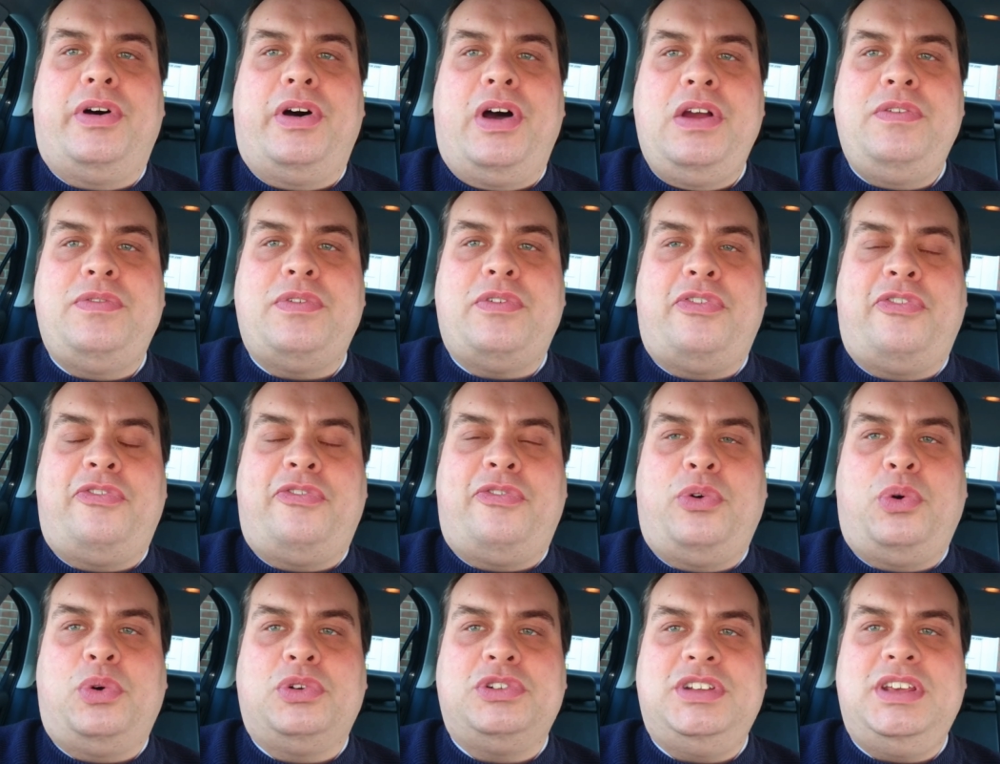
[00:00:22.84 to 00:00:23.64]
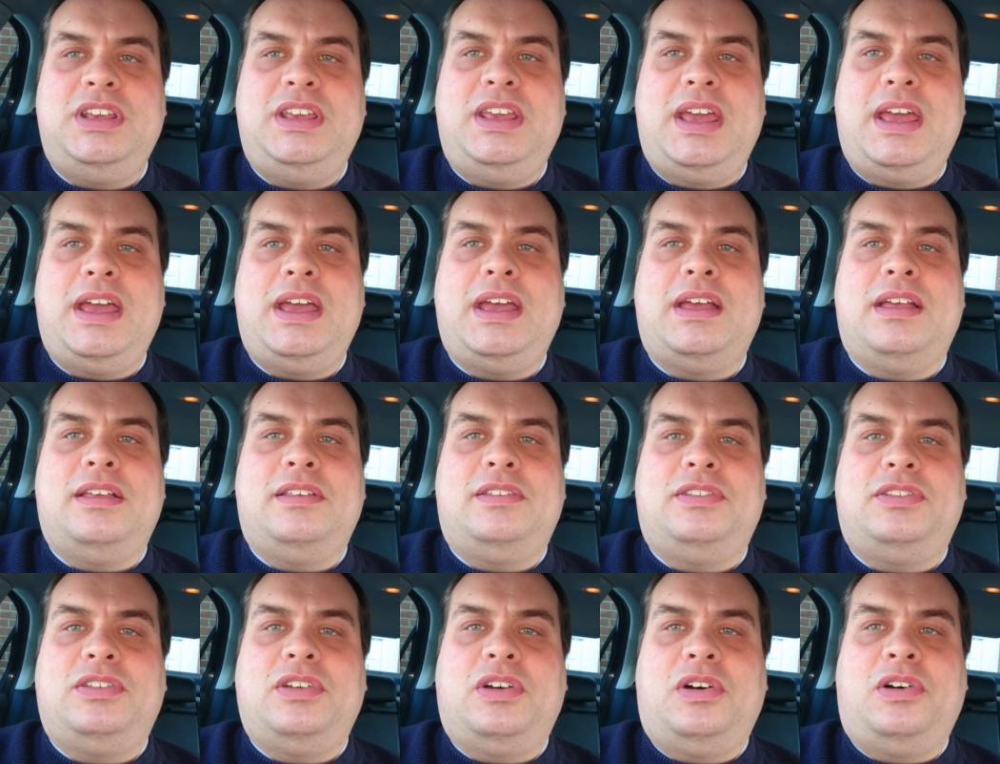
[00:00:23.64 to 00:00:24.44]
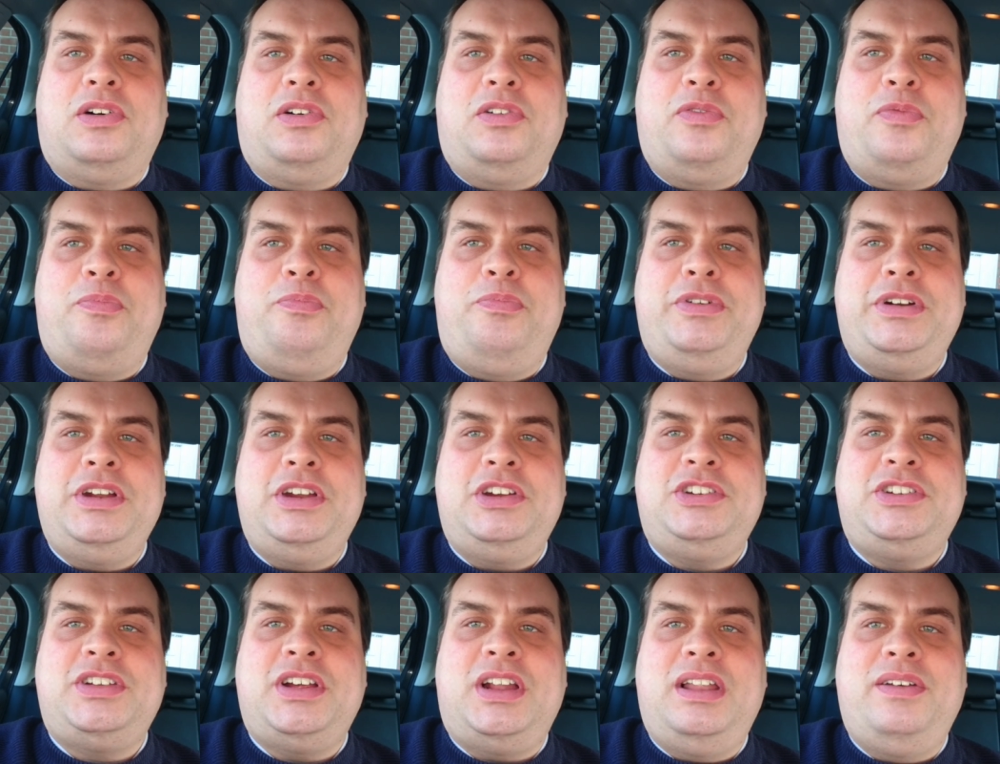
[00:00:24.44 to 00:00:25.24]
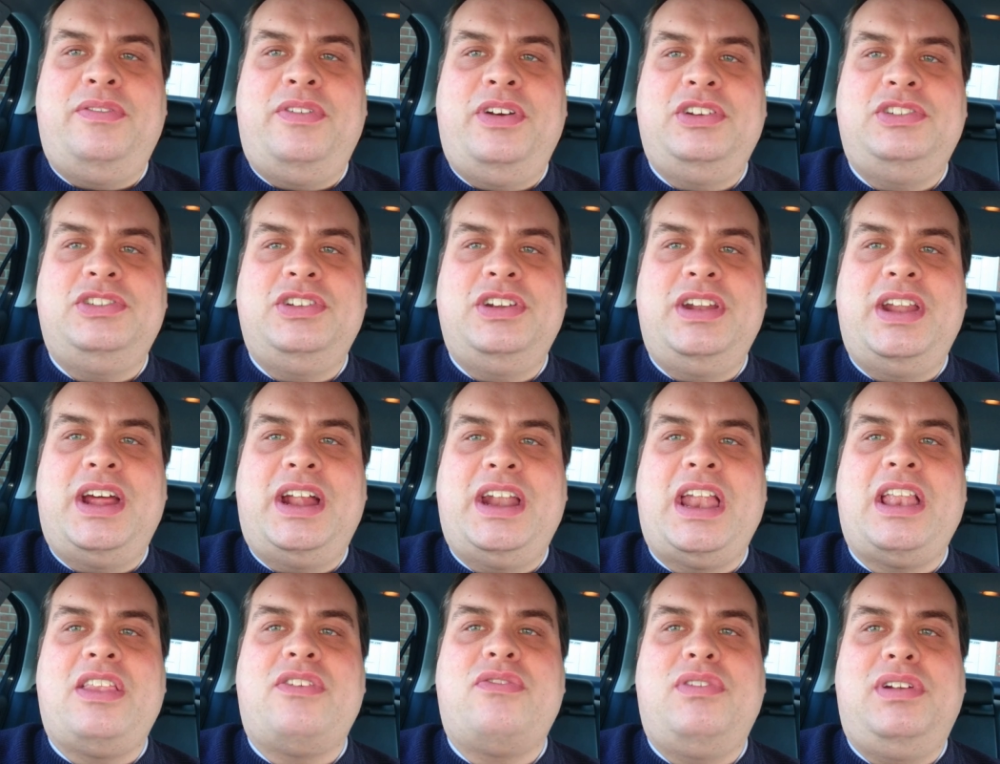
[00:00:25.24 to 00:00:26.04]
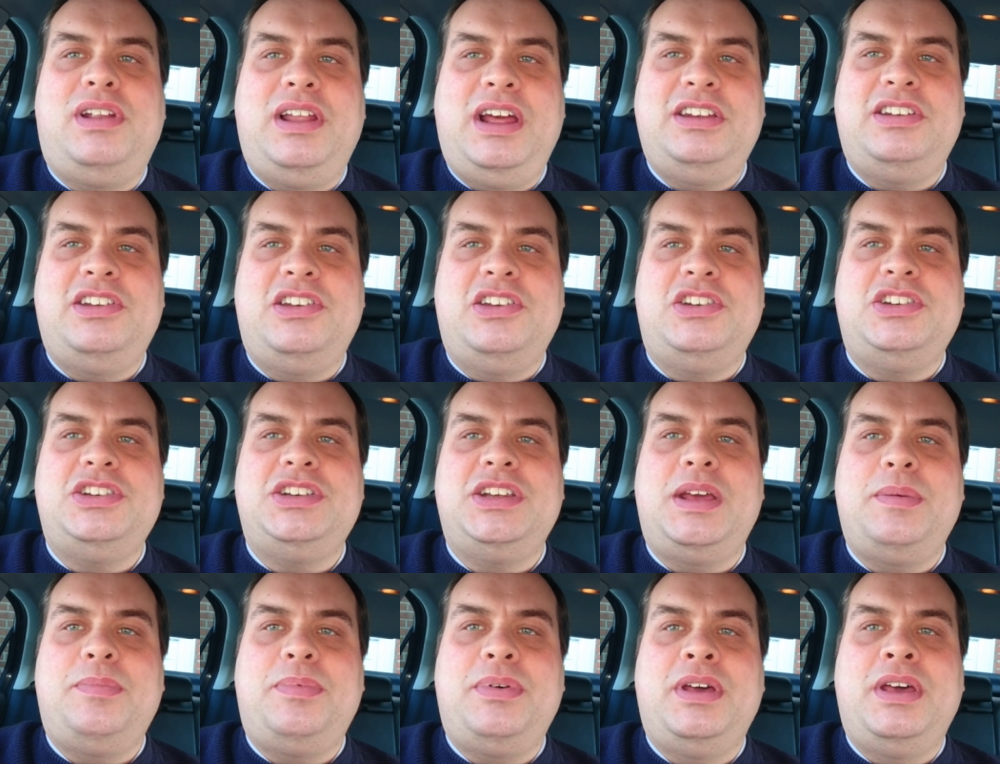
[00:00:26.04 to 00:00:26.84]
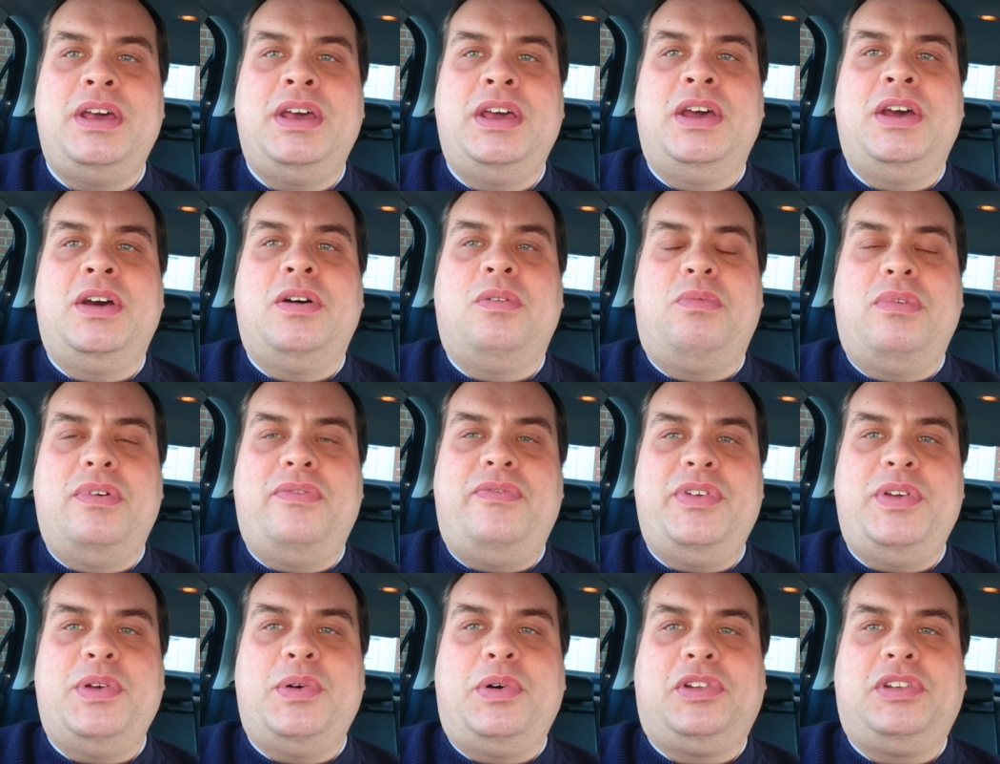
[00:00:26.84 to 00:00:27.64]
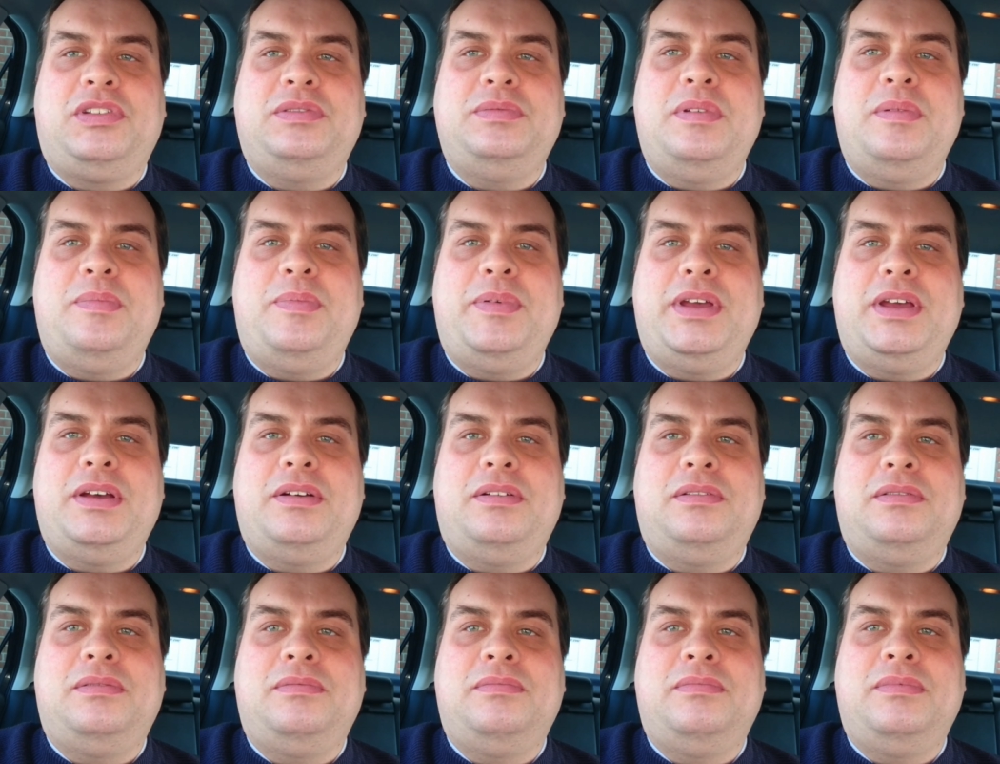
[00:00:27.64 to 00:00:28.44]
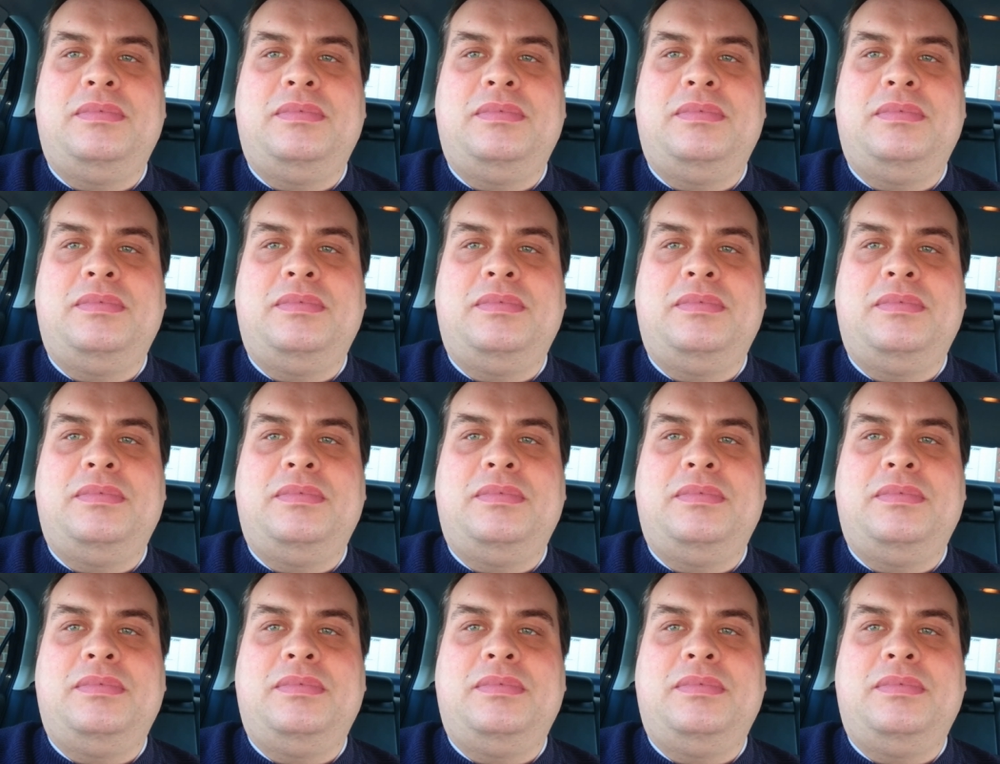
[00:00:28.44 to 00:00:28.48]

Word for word: over forty years of British television and its relationship with the automobile.